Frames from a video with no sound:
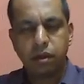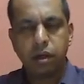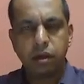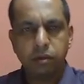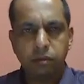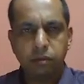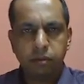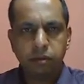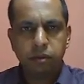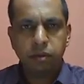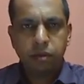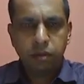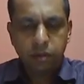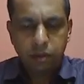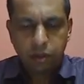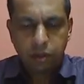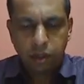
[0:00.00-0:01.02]
Now,
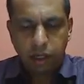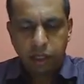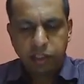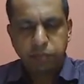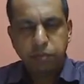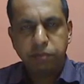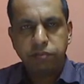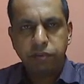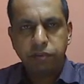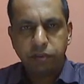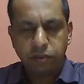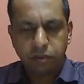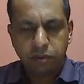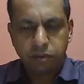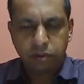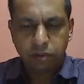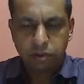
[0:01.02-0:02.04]
as
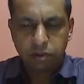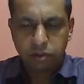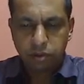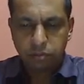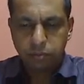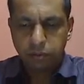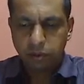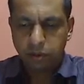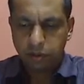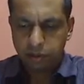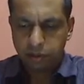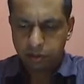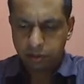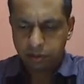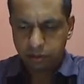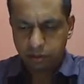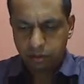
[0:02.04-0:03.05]
before, to
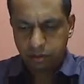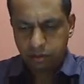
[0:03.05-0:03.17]
plot